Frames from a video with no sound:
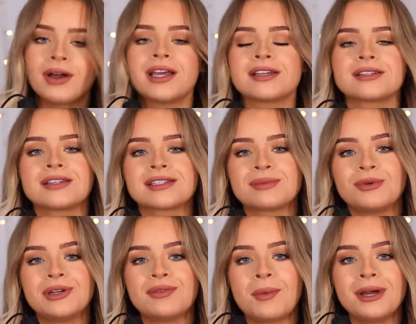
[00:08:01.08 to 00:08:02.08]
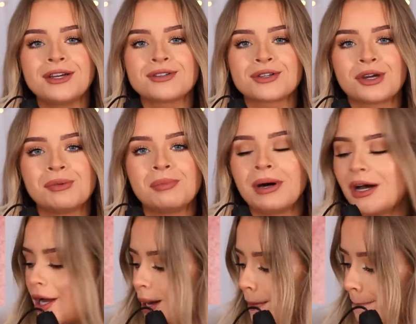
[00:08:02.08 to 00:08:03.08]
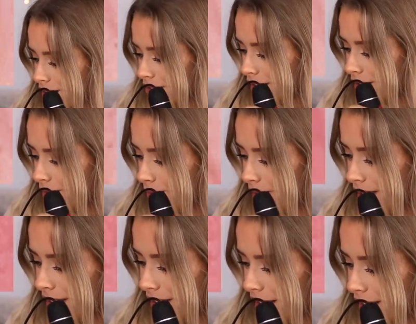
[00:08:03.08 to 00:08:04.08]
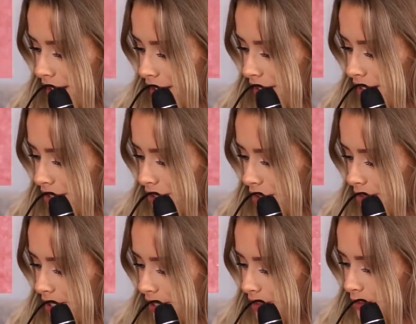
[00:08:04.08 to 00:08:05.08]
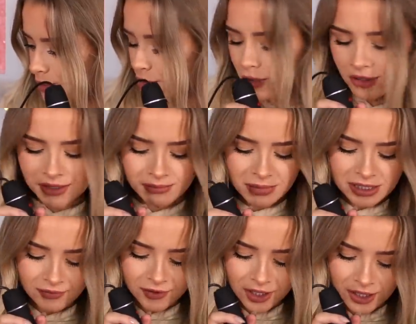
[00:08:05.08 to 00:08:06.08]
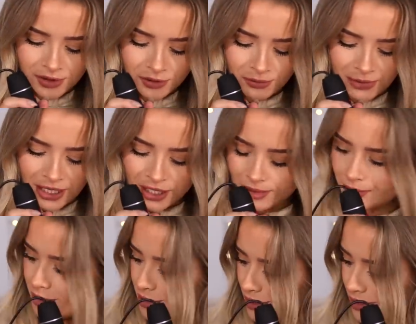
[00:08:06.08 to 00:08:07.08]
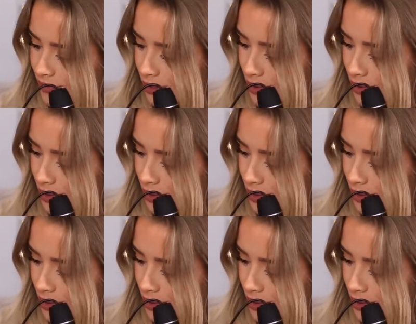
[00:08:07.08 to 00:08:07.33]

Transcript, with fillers: Oh, I guess that's the point of a microscope, but um, it's kind of weird. Like, there's so many little dots and bits of dust on makeup that you don't even